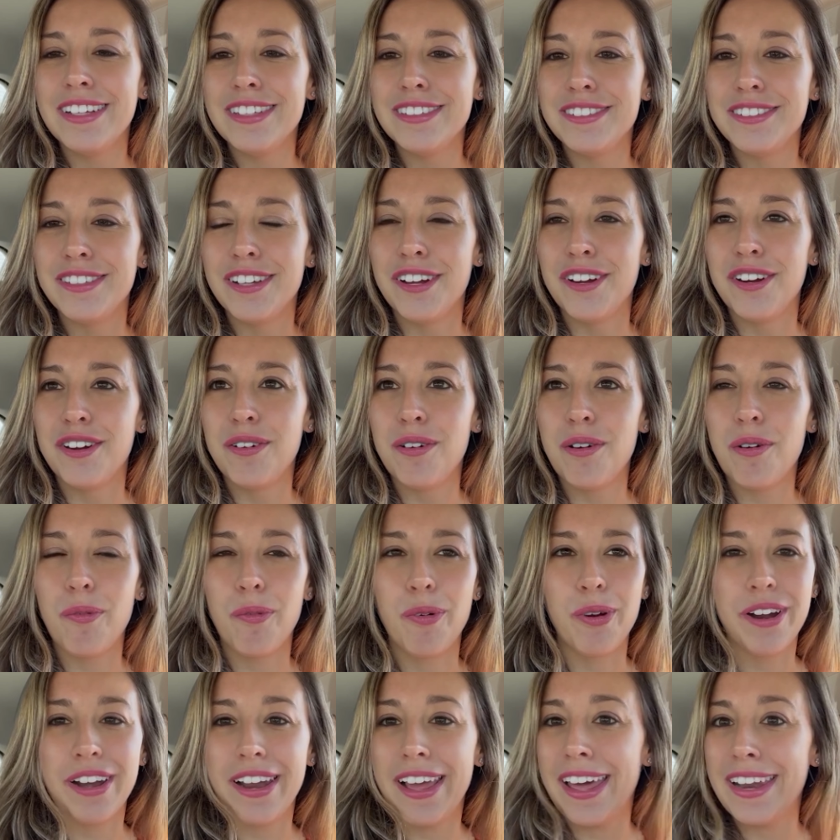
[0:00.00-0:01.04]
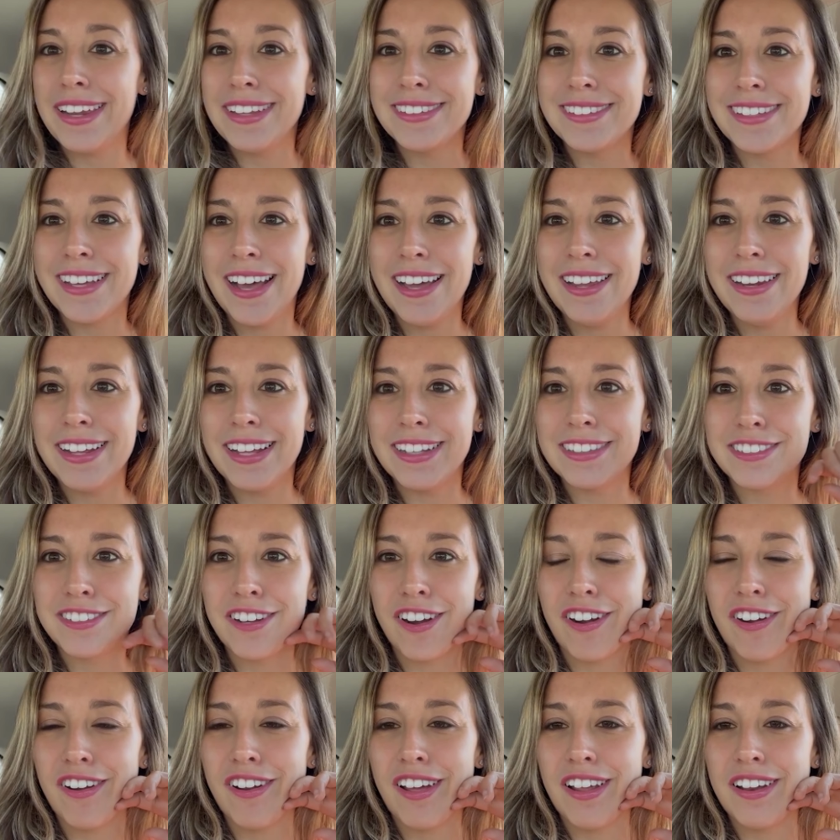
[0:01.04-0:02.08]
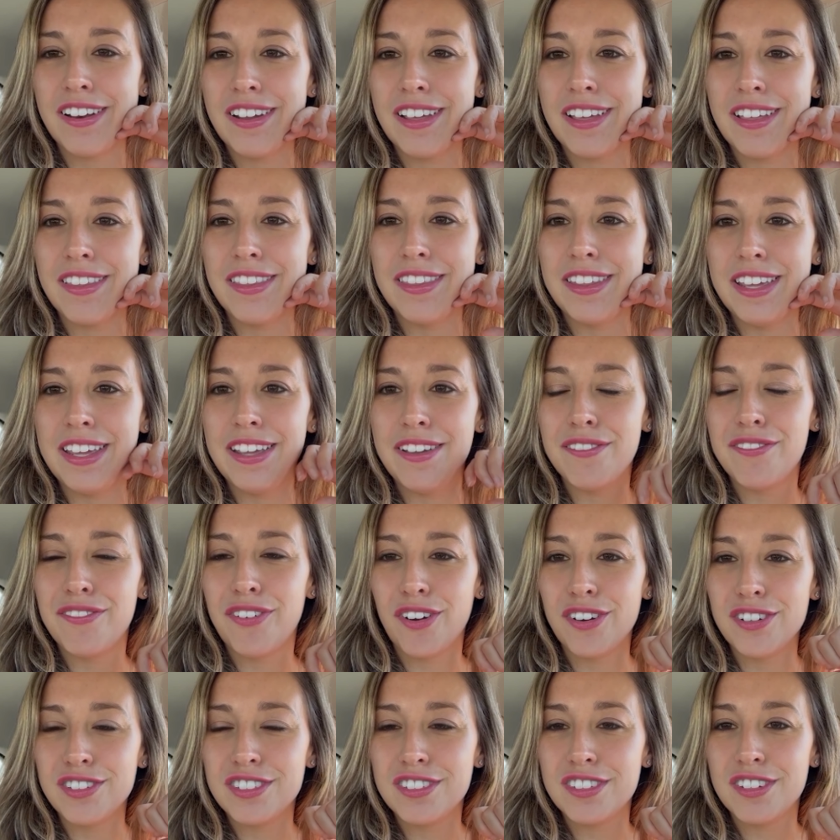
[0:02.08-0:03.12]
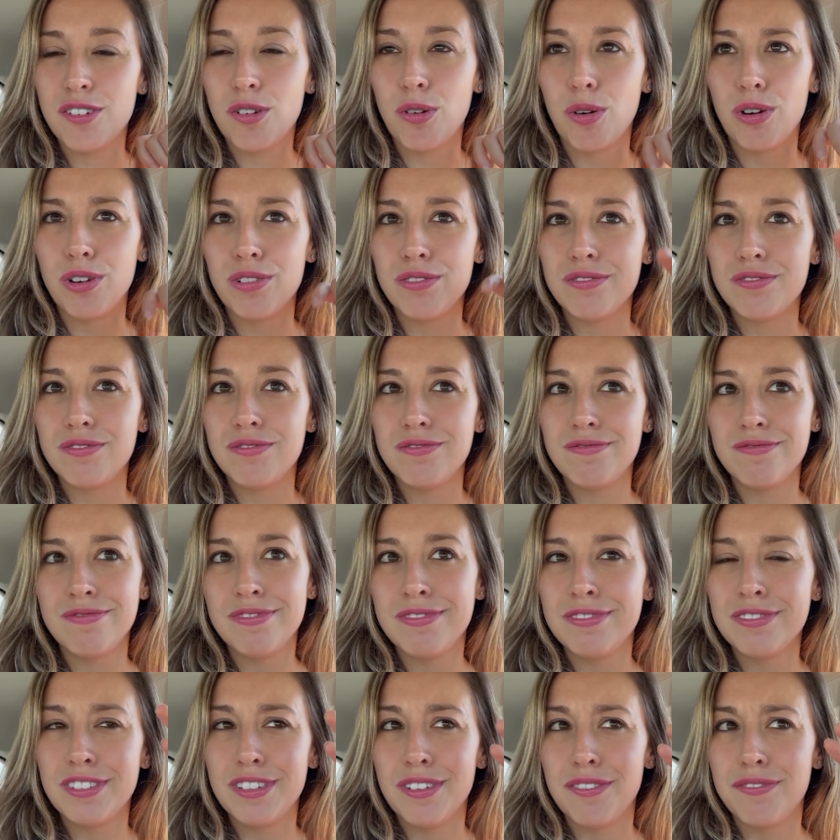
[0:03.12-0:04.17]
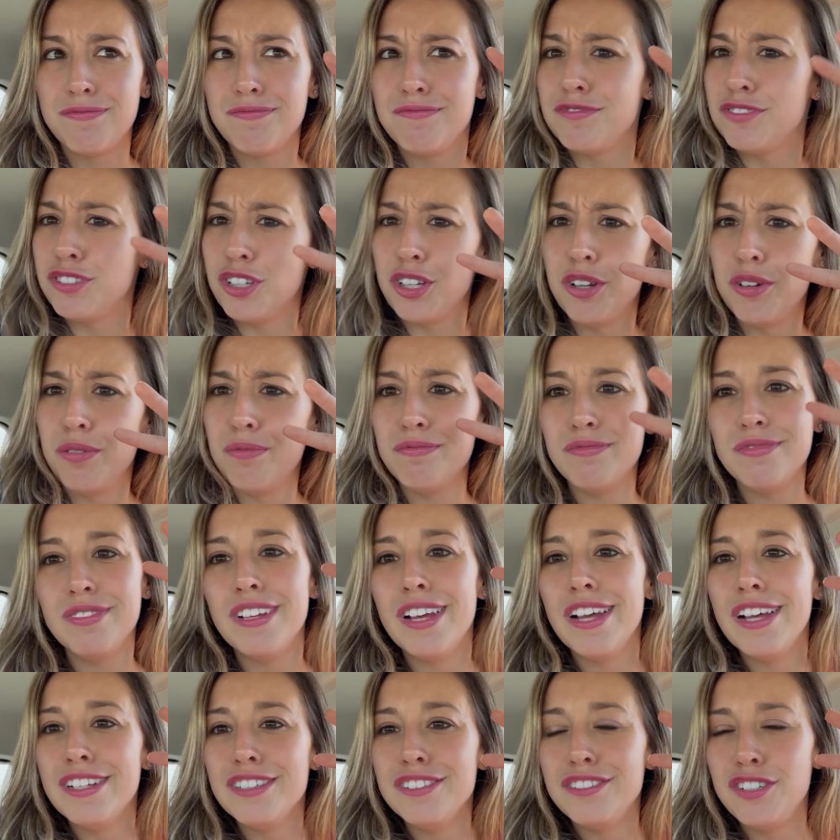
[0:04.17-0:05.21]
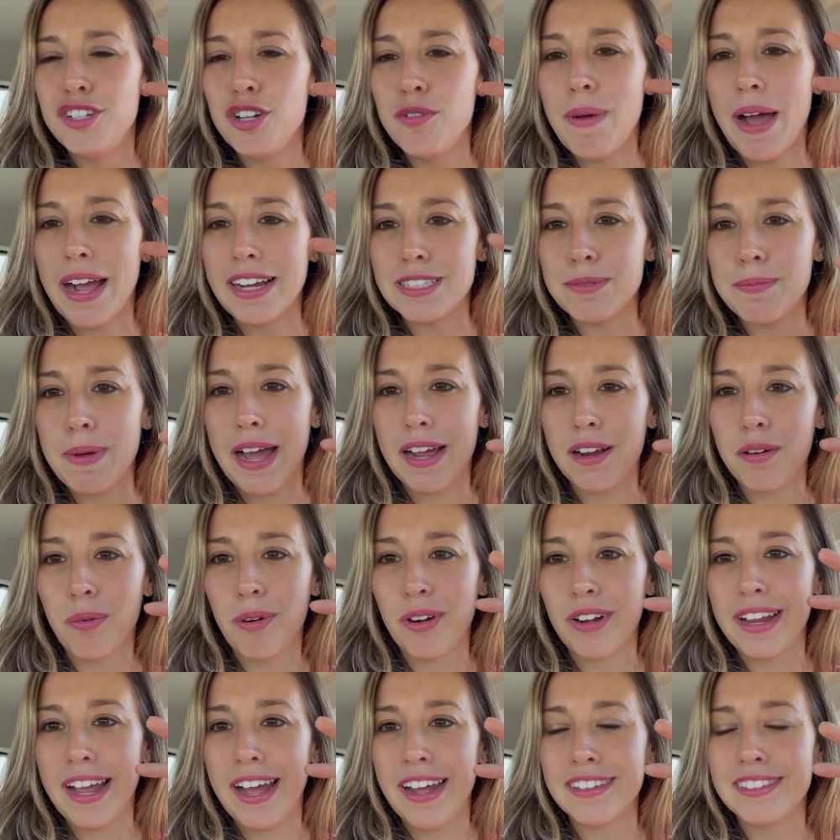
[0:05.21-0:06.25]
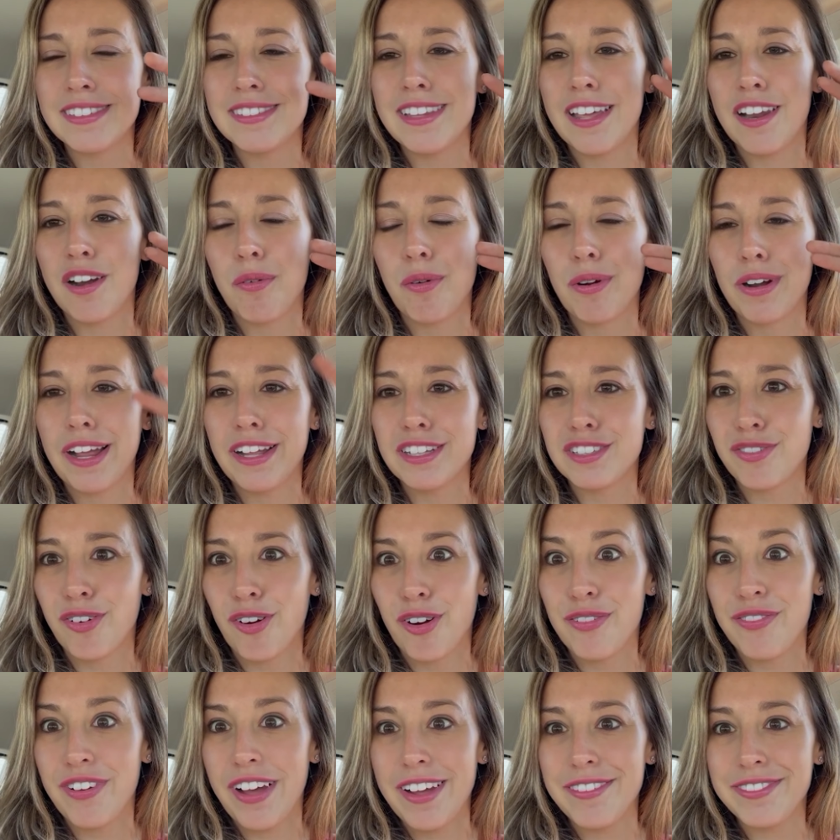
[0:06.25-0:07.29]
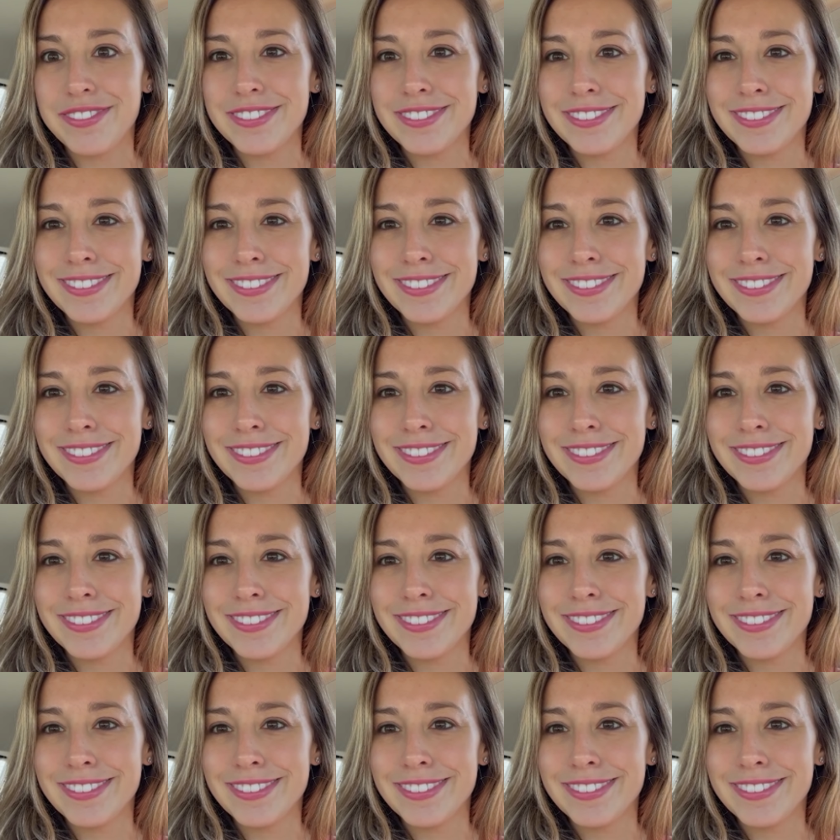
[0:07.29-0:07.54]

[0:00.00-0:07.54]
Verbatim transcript: So we're gonna head inside and get started on the first or the two, two back-to-back -back workouts that are workouts four and five.